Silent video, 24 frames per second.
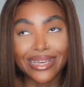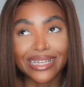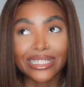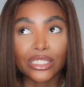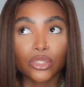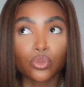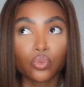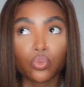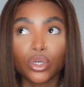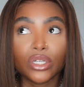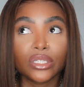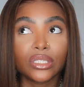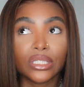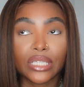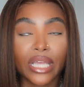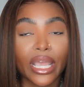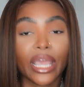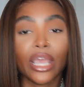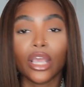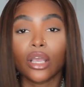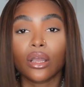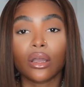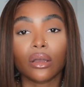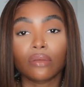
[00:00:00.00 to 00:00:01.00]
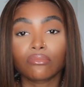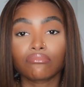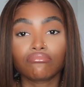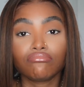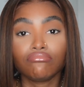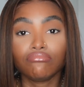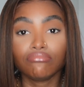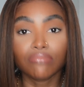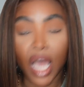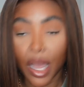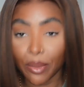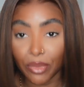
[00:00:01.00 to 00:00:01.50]
This would take
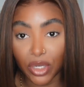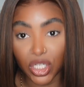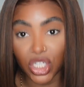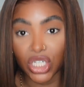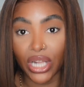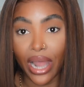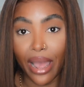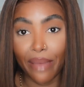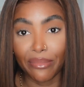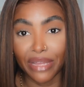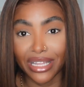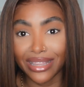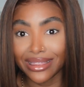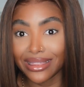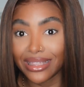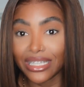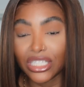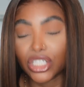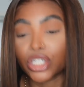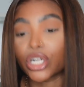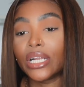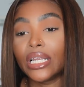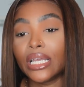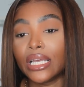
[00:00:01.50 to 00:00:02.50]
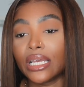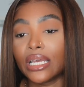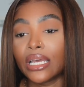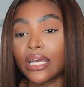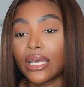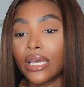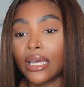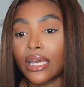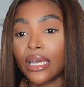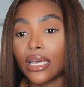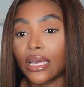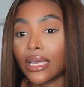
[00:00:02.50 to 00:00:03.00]
not much time. It literally